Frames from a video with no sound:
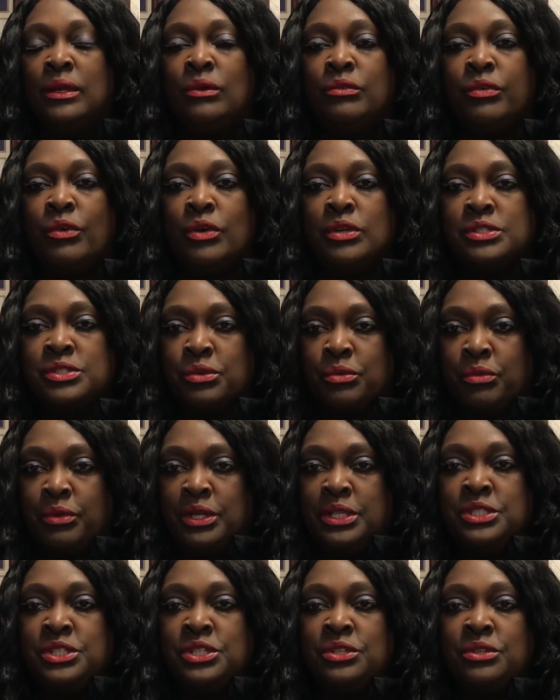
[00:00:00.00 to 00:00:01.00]
For
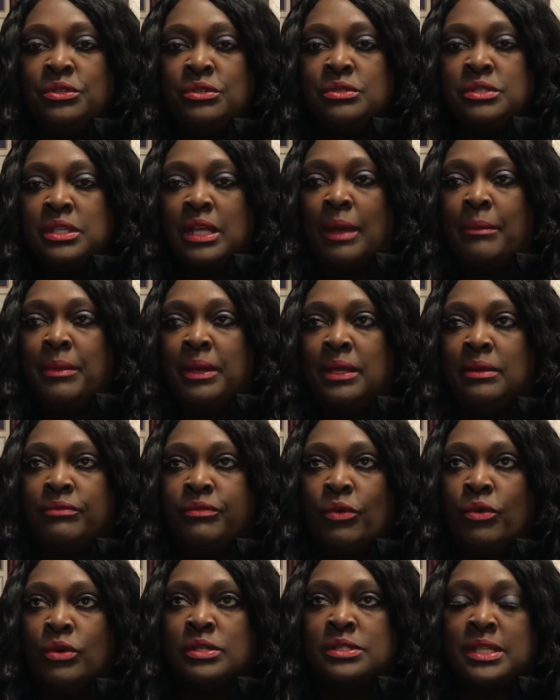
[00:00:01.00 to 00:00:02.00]

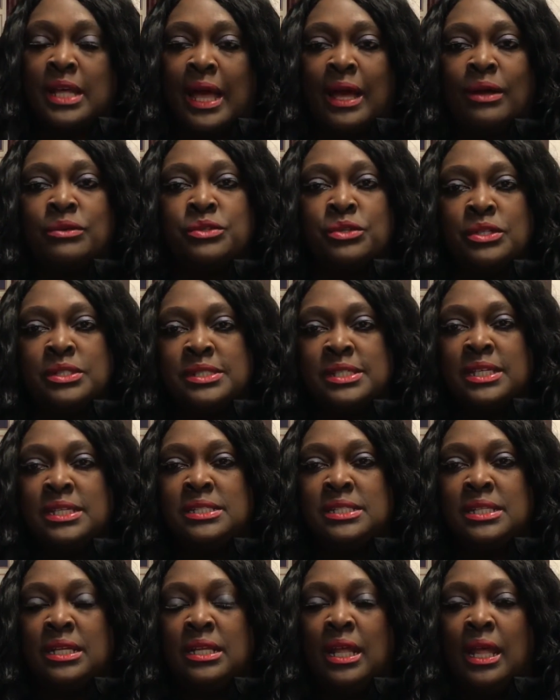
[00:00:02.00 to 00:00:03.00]
the outdoor
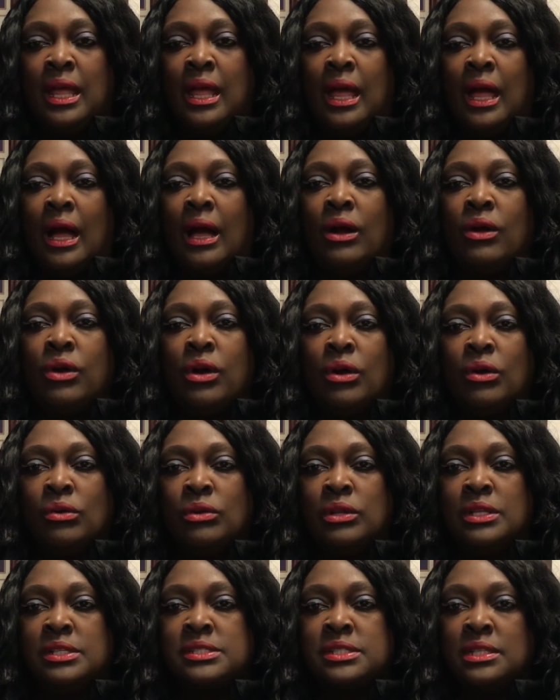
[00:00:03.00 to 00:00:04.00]
season, our
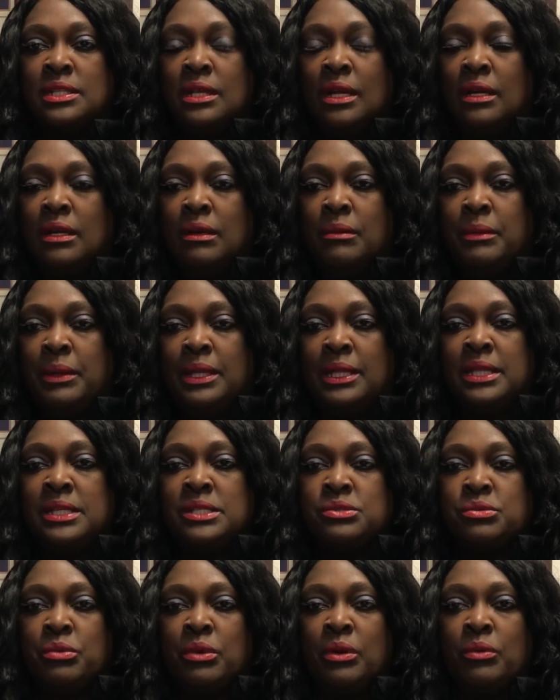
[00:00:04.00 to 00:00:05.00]
goal is to at
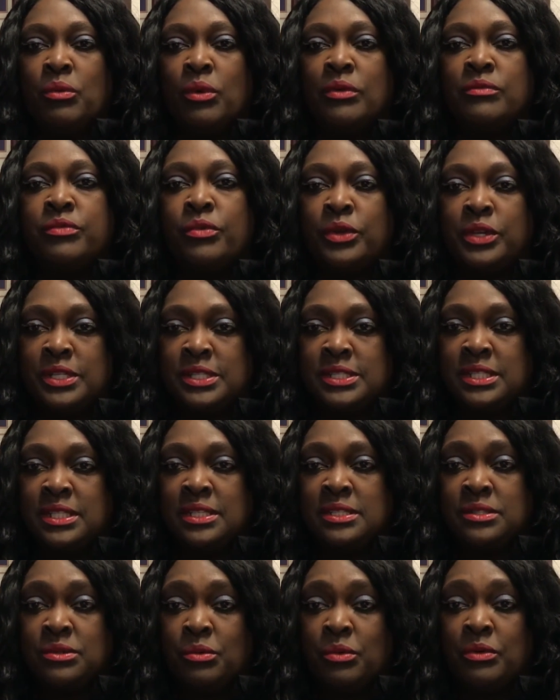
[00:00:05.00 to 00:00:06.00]
least run
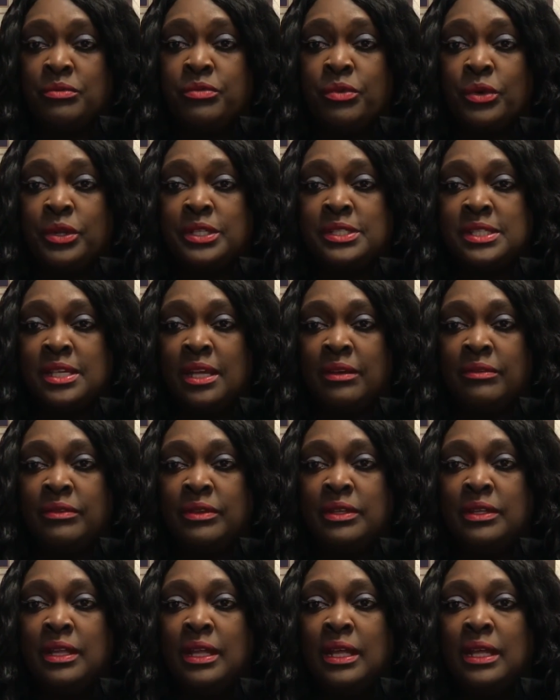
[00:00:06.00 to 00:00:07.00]
146 to
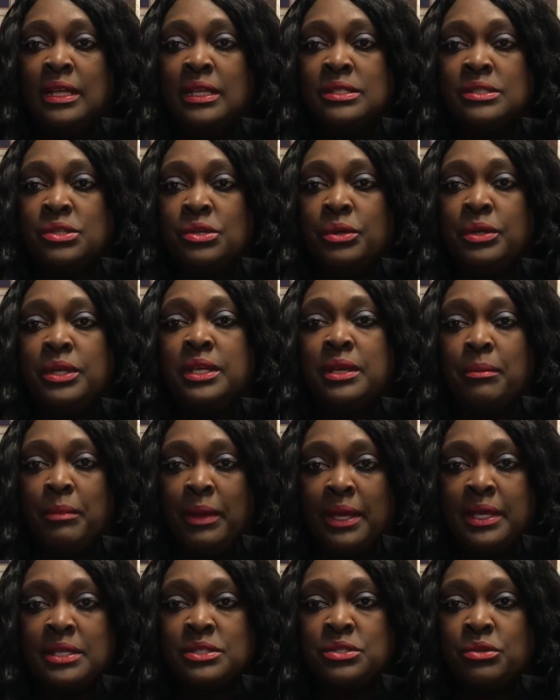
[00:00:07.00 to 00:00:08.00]
147, so he can
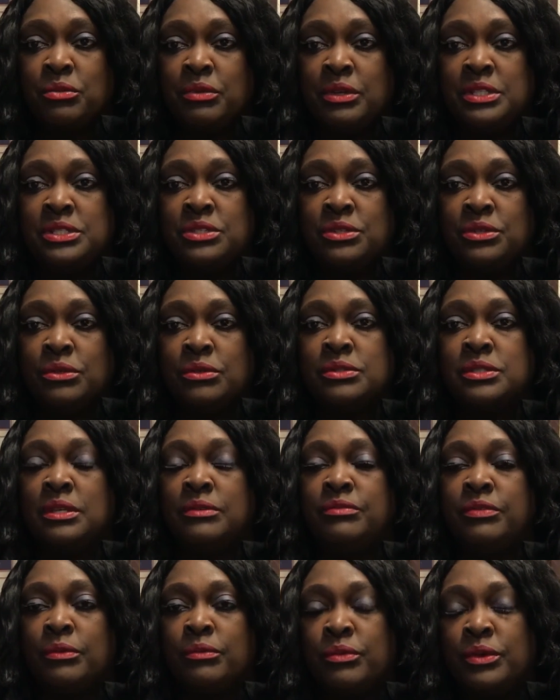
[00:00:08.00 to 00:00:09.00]
make it to regionals,
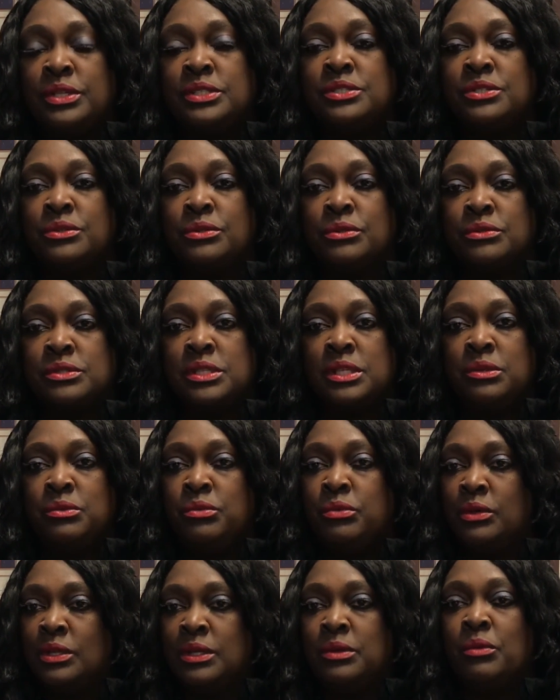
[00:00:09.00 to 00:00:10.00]
and from regionals, he
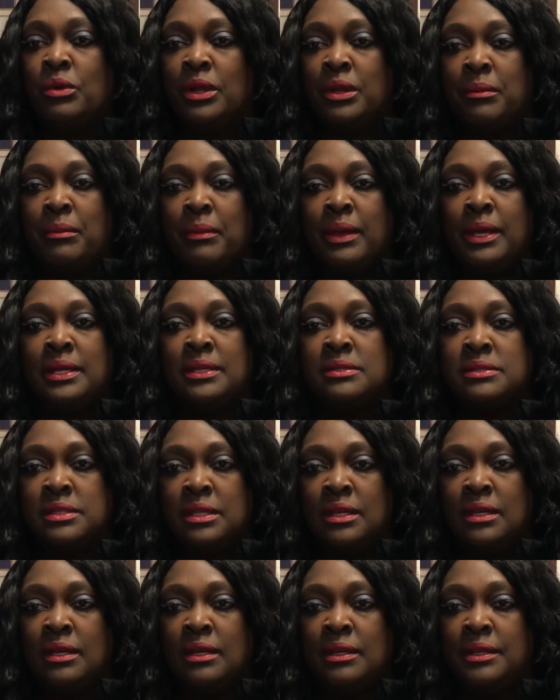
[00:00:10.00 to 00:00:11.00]
really wanna make
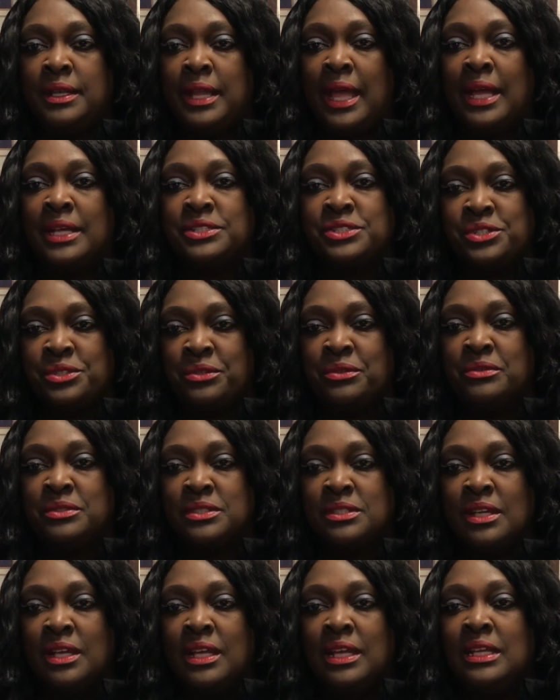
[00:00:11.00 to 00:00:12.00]
the
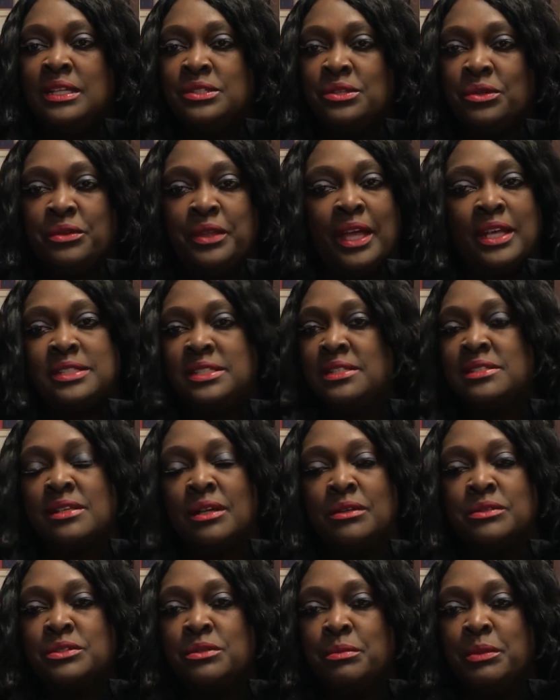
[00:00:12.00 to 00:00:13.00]
nationals. So that's his
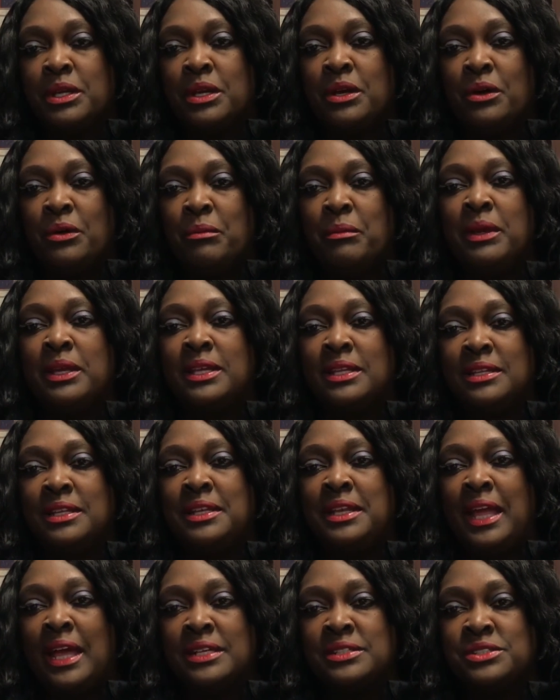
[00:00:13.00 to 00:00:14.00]
ultimate goal, making the
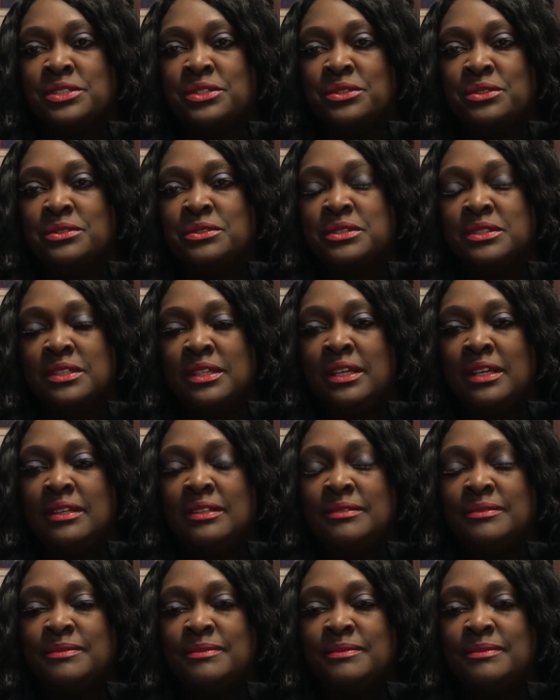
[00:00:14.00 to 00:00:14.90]
nationals, yeah.